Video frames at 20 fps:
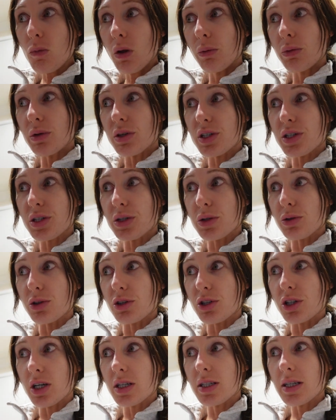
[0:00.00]
which is
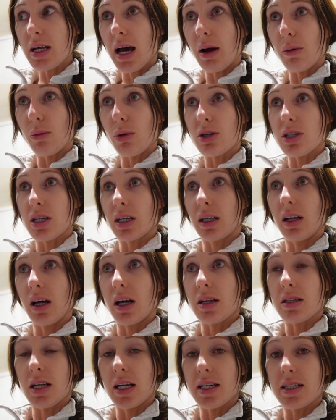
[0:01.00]
gorgeous. I'm watching
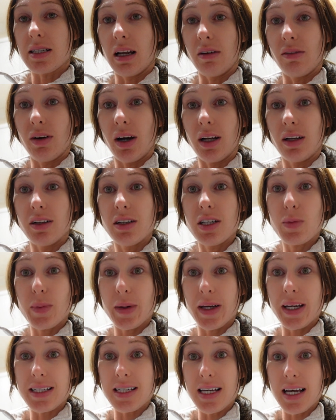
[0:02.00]
last night's Love Island
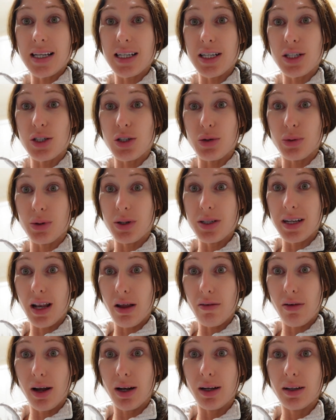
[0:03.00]
because yes, I do watch
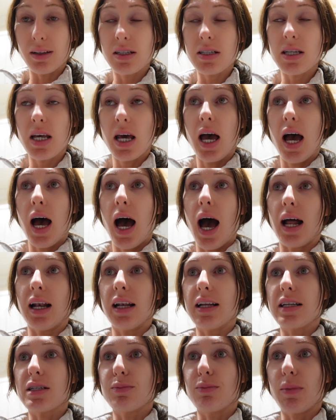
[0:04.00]
Love Island
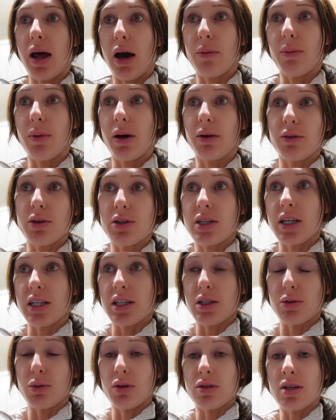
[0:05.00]
and it's now my
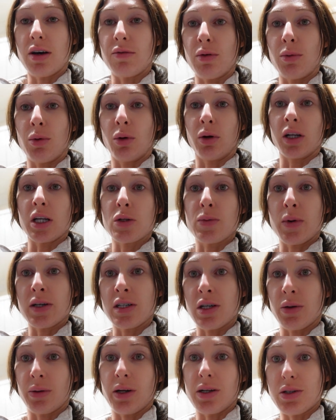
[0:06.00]
routine to watch it every morning,
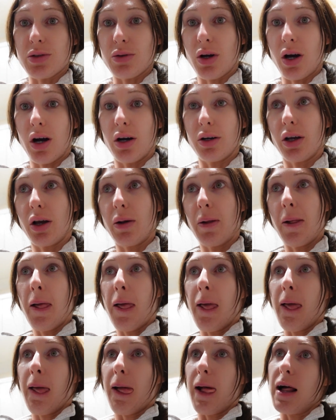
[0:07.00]
especially when I do cardio.
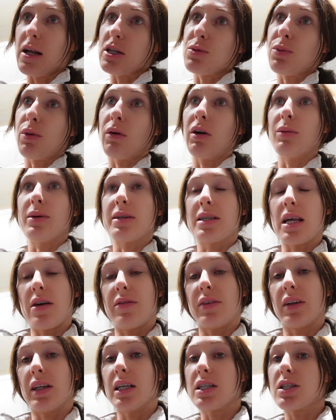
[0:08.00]
I should probably be
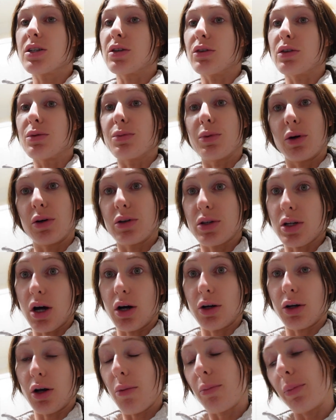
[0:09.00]
saving this till tomorrow's
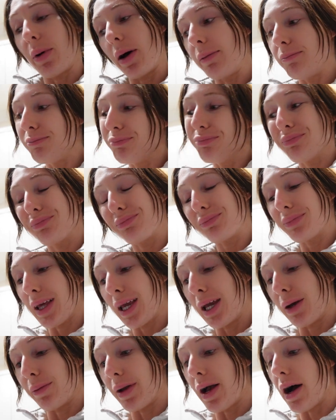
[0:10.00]
cardio, but
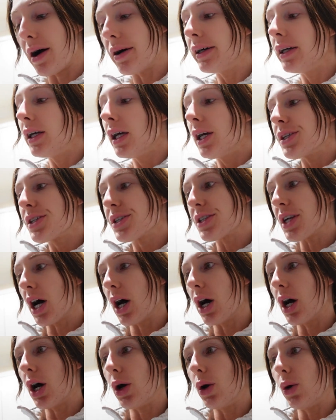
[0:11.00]
here we are.
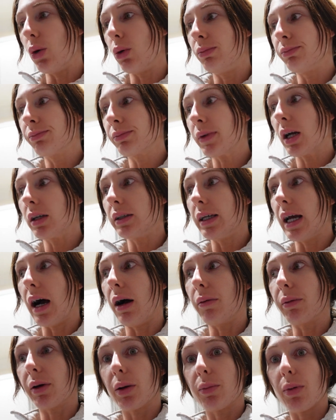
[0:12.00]
So
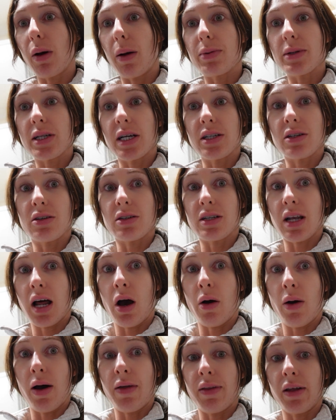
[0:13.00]
yeah, I'm going to prep potatoes
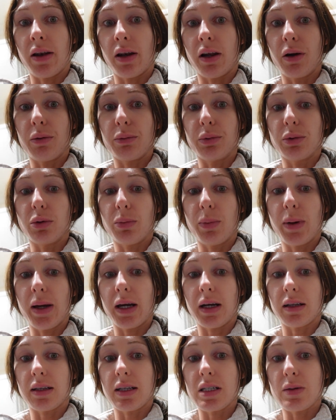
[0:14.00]
now and then I will
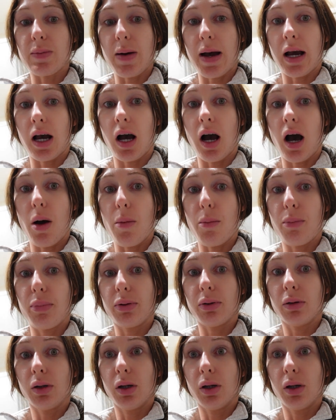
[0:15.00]
pick this back up